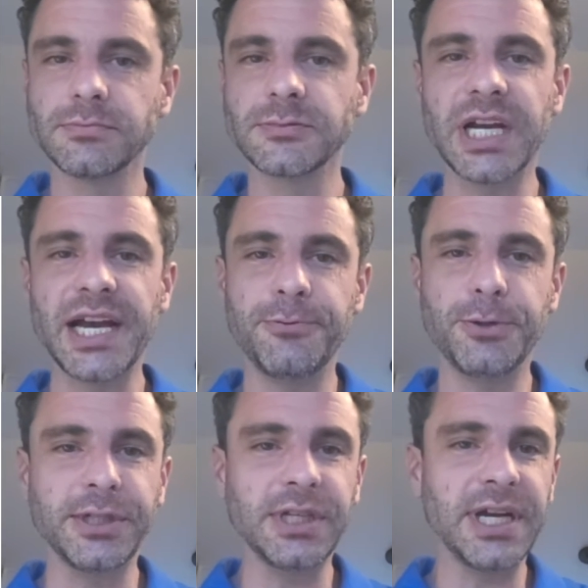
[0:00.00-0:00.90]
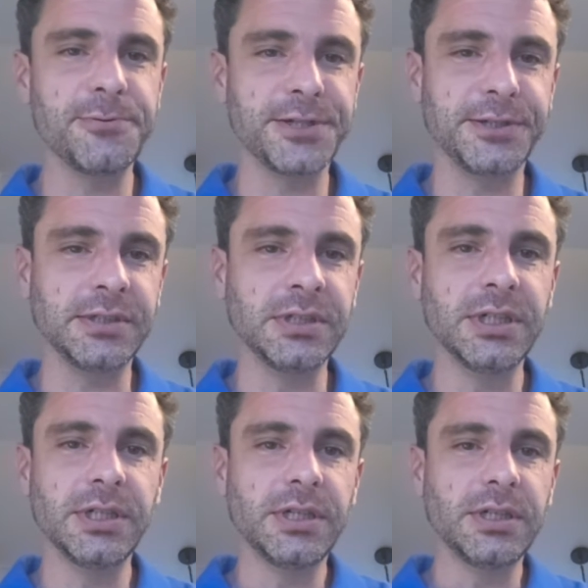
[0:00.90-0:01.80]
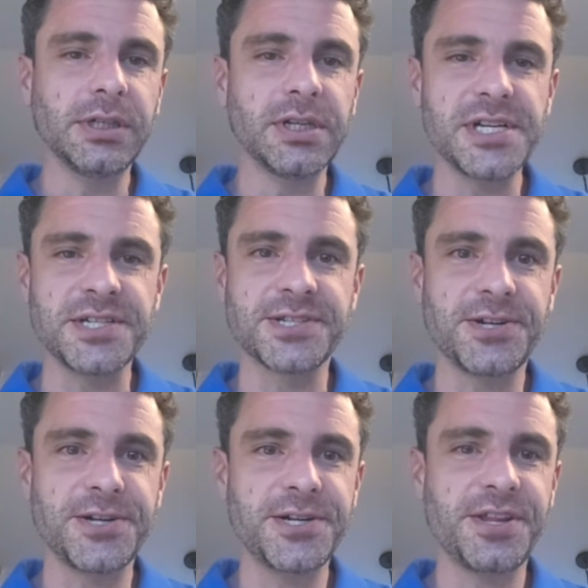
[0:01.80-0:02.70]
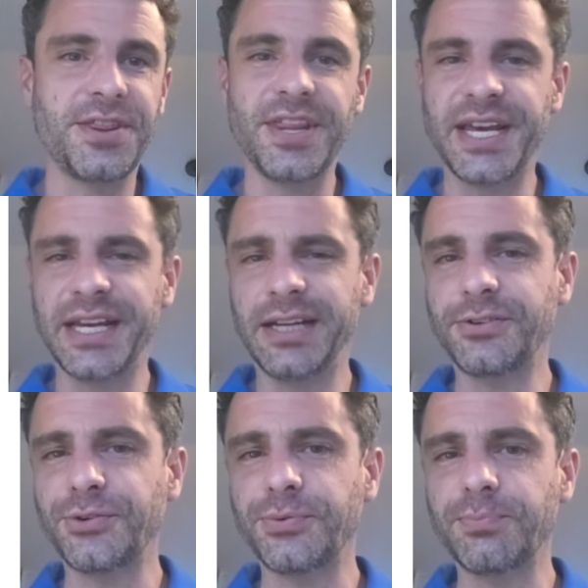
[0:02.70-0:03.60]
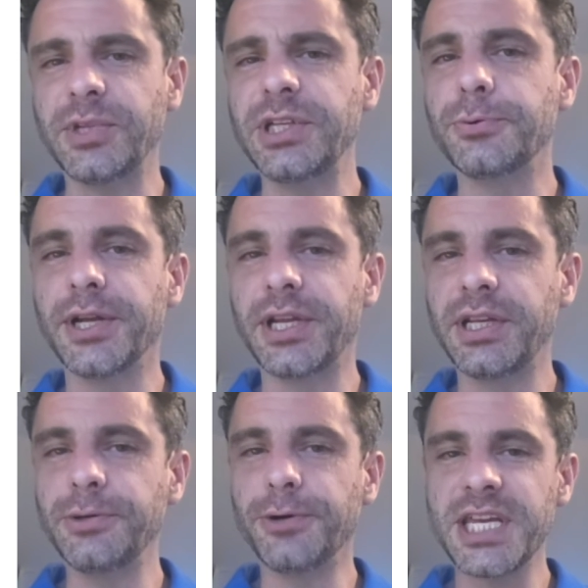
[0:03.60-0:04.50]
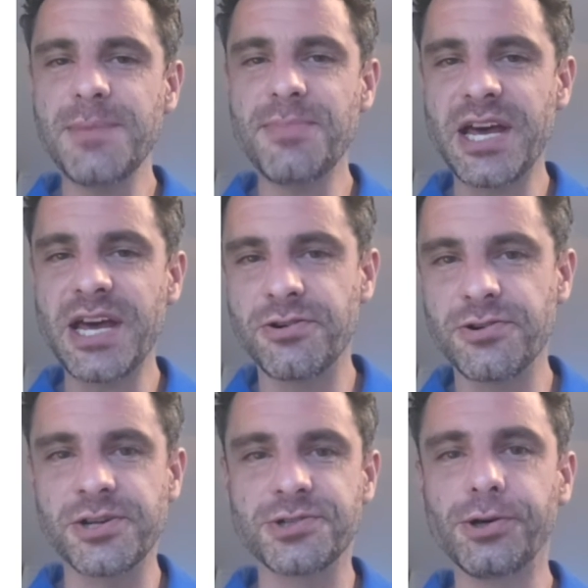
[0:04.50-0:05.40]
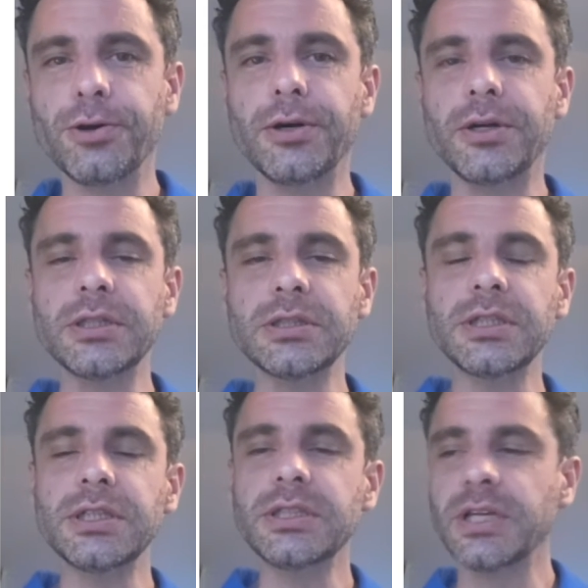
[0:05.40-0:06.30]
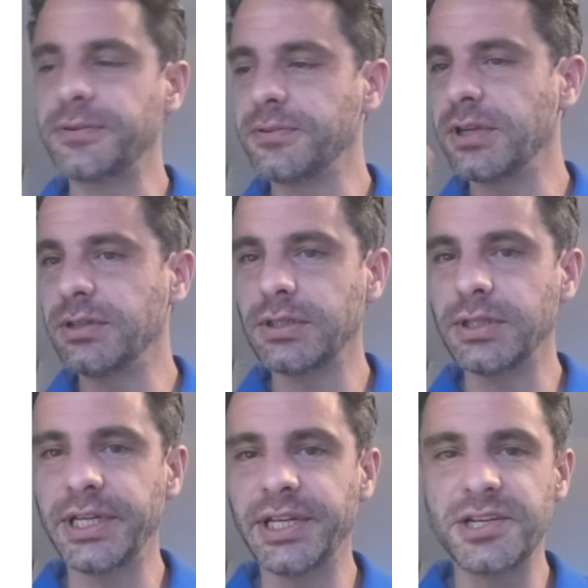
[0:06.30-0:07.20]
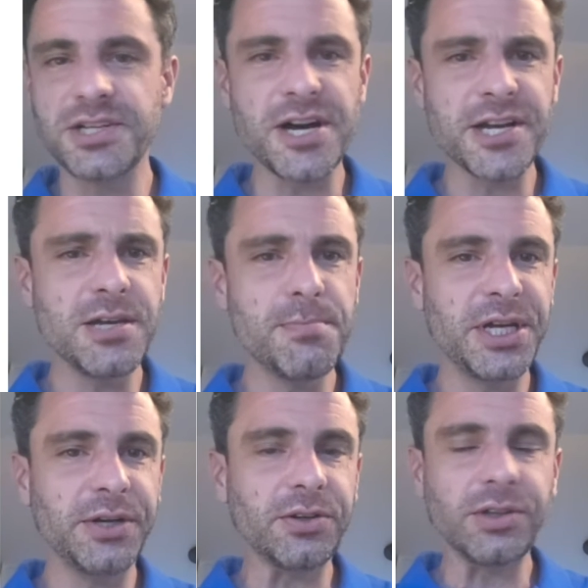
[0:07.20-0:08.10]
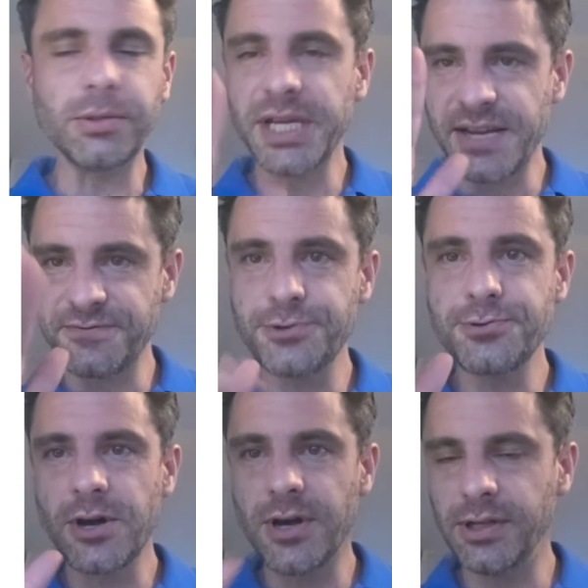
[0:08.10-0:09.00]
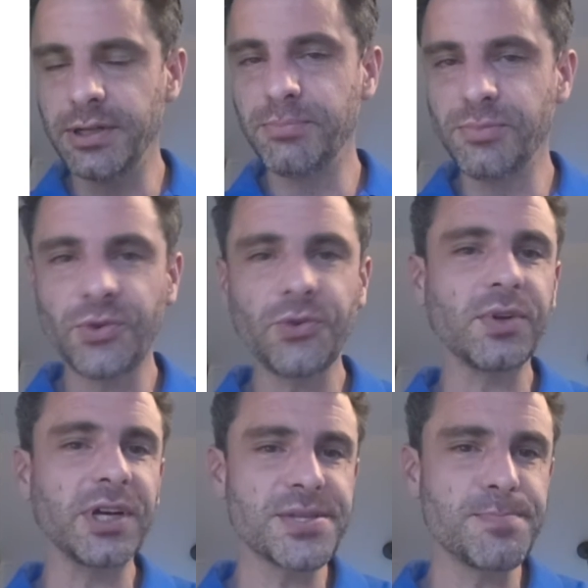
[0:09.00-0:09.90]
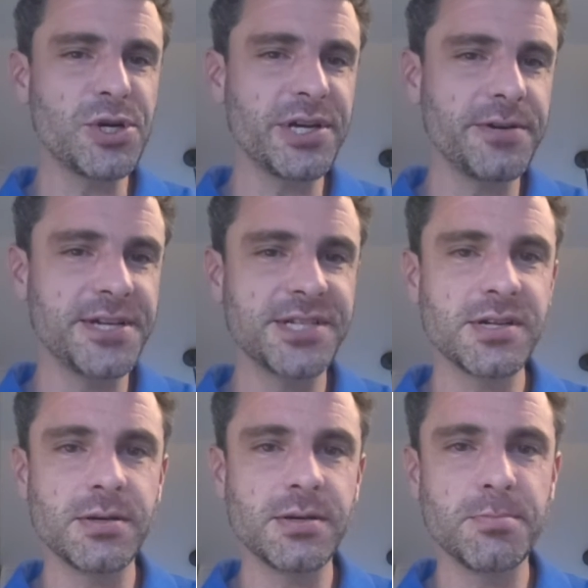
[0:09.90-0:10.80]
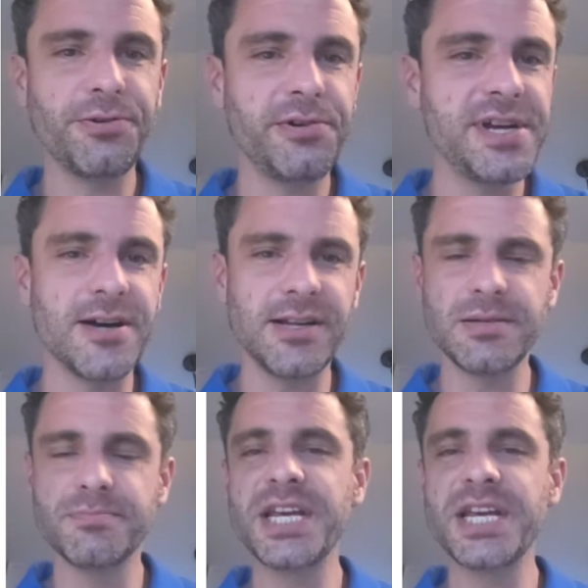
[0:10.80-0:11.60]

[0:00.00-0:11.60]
I will assert that you want to keep that under control. In a document, you might have 2 columns. That's pretty reasonable. 3 columns.